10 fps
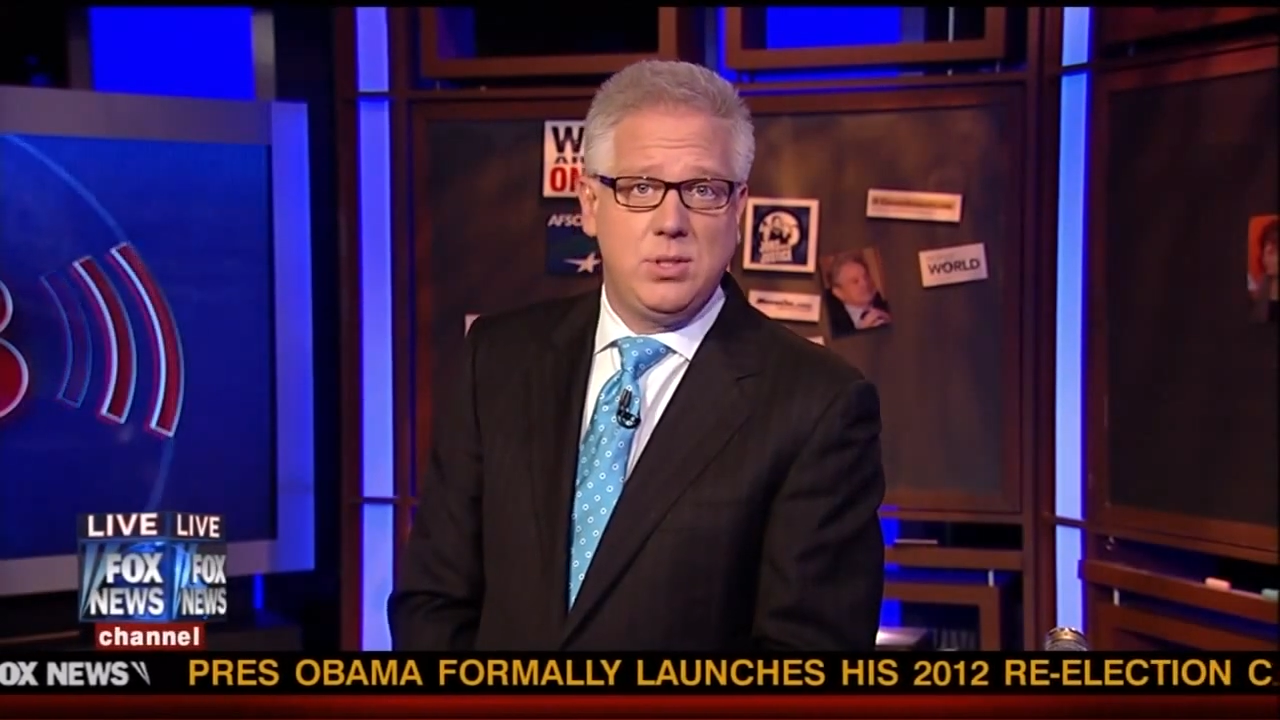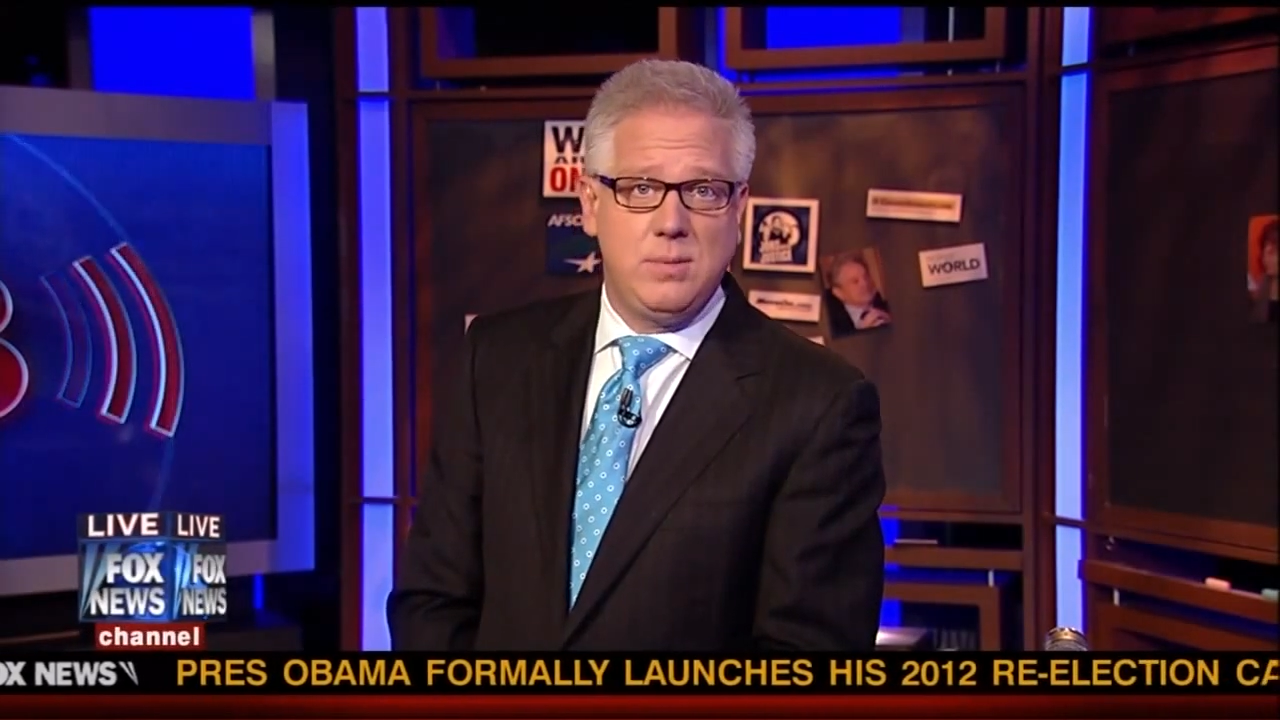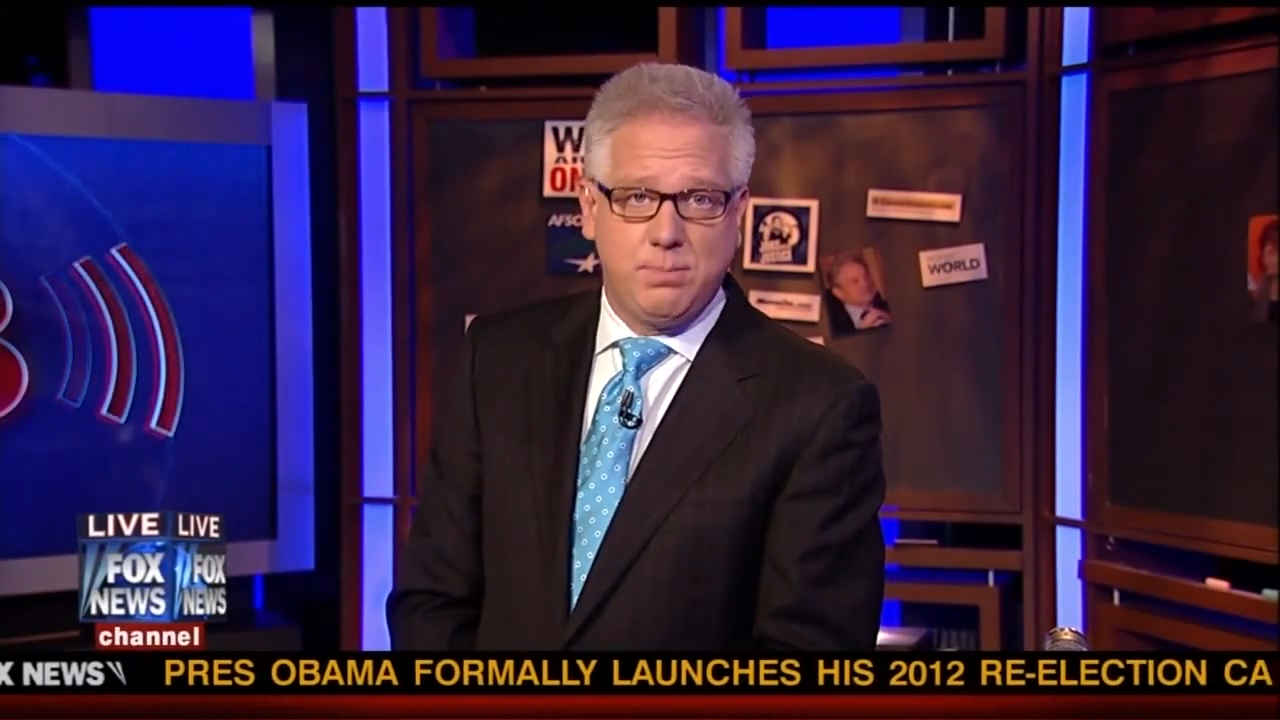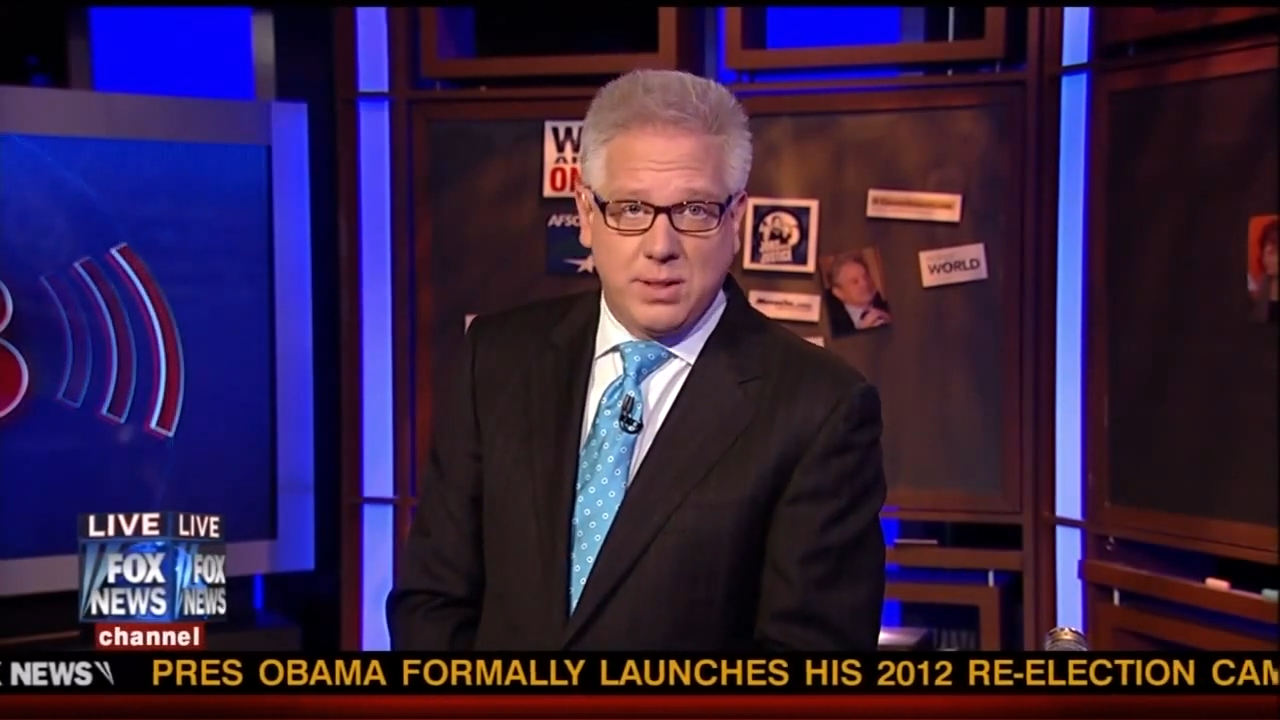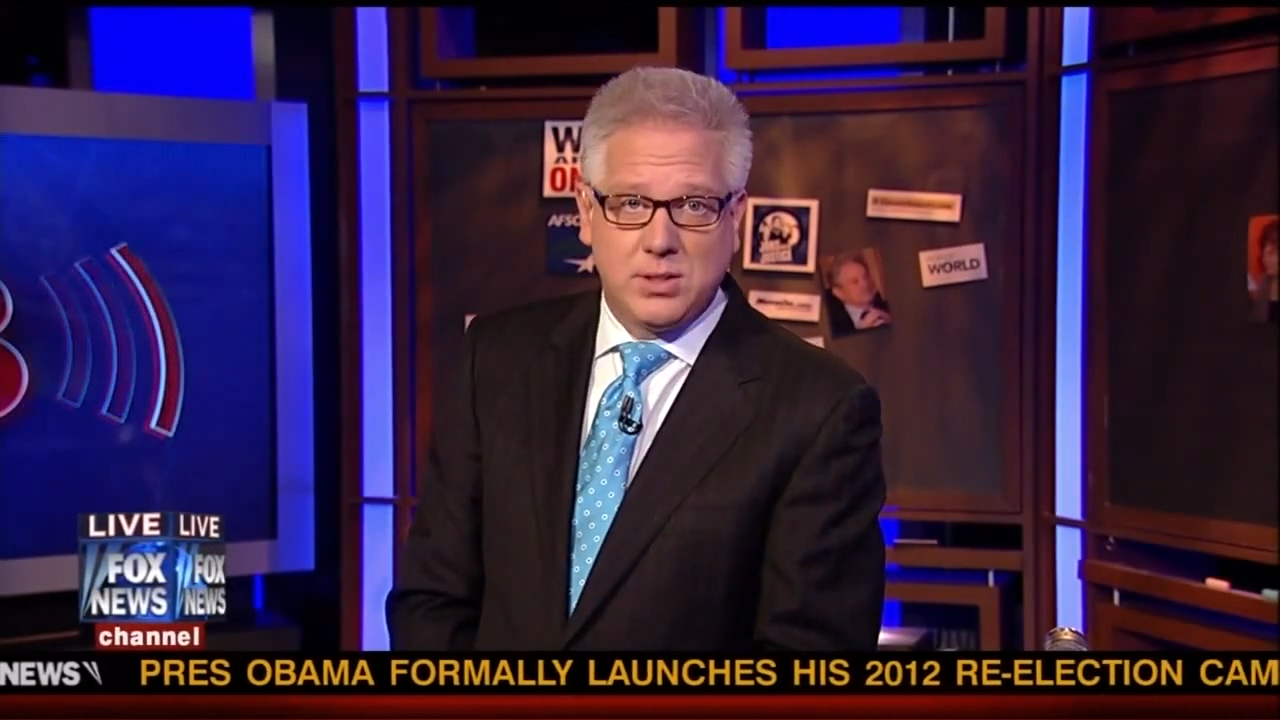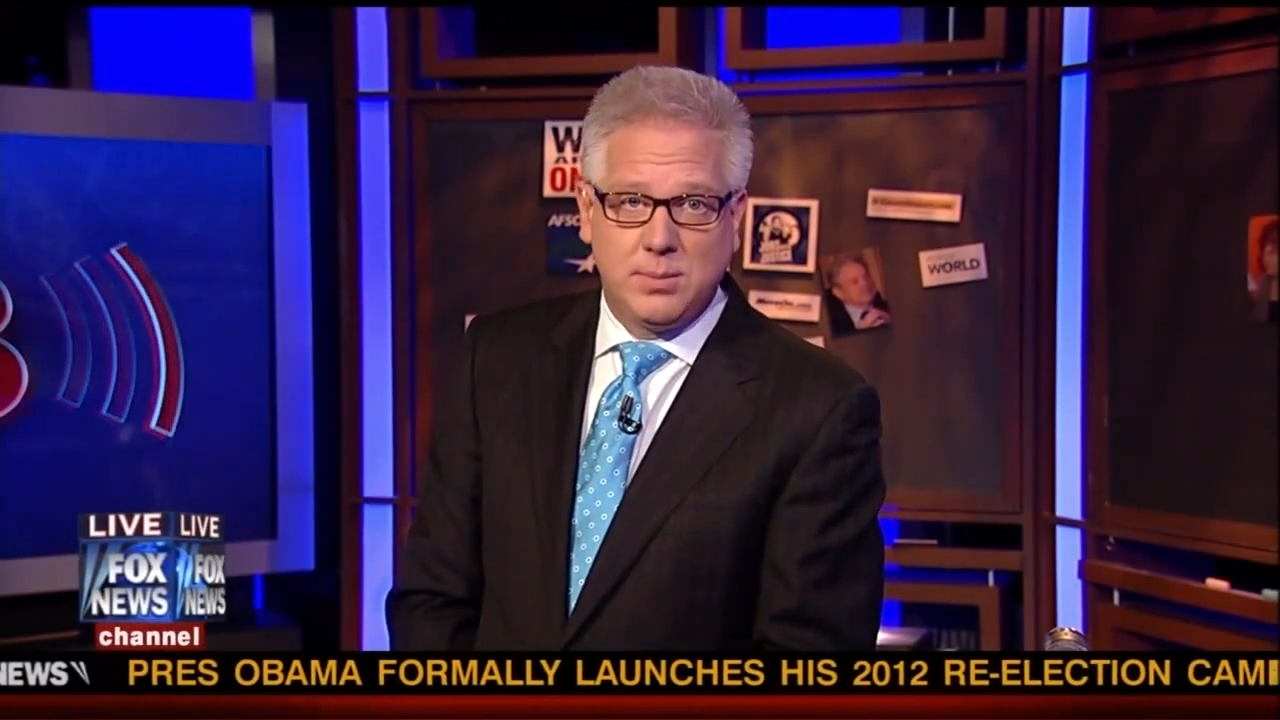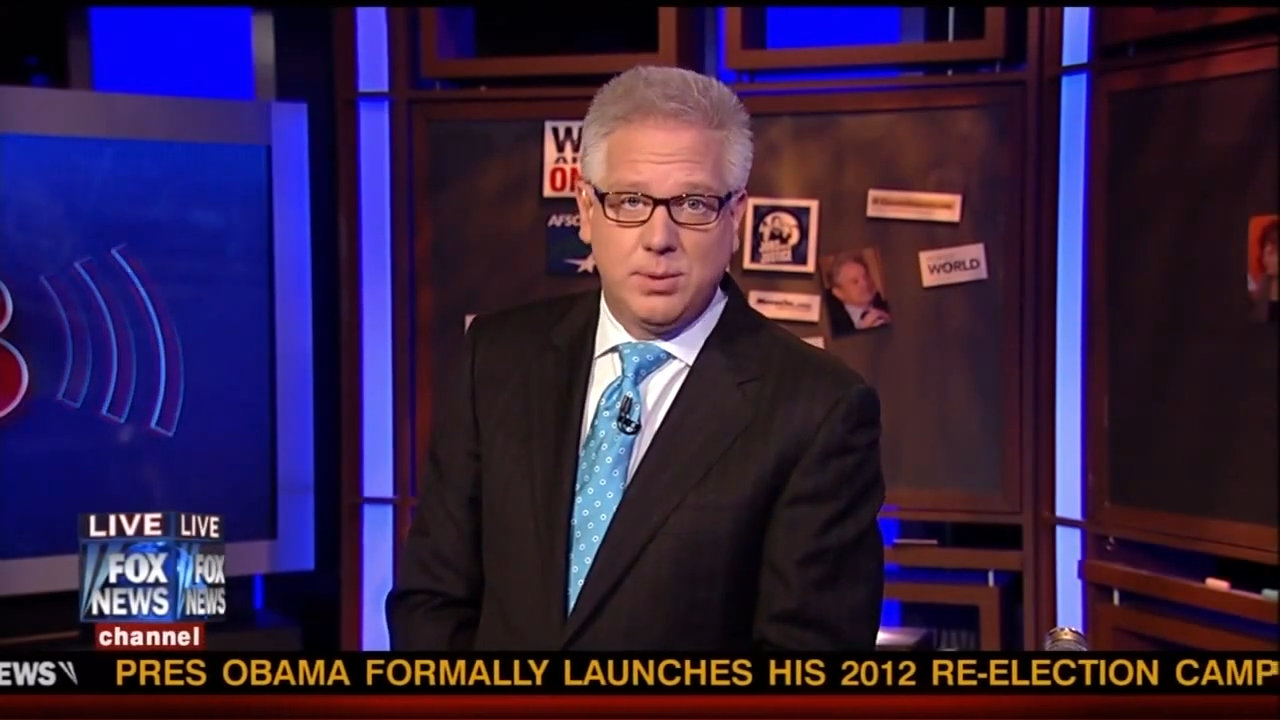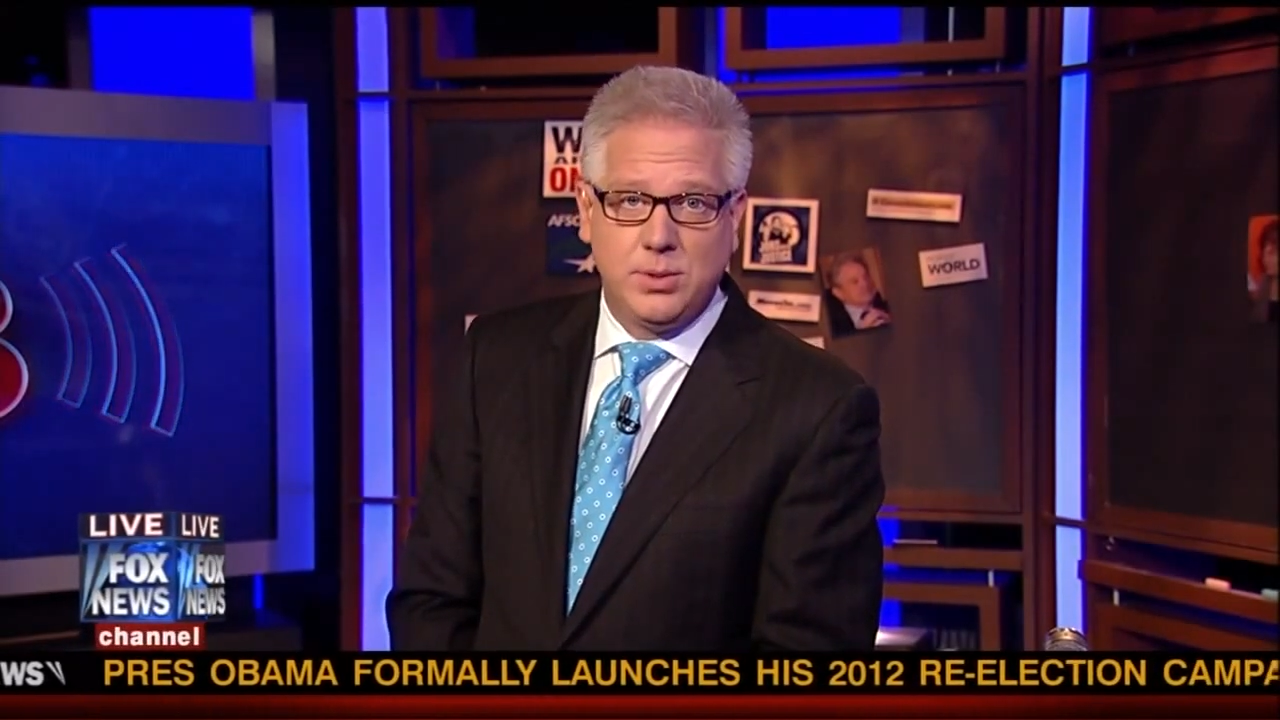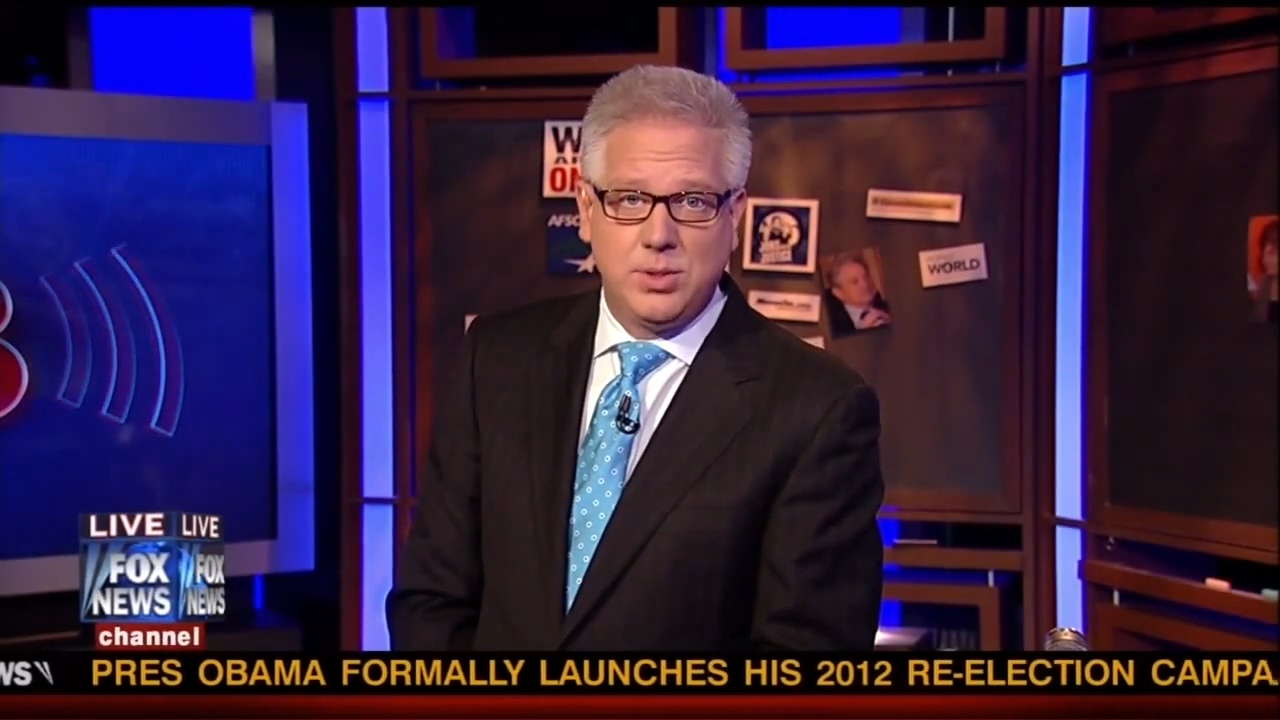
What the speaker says: and principles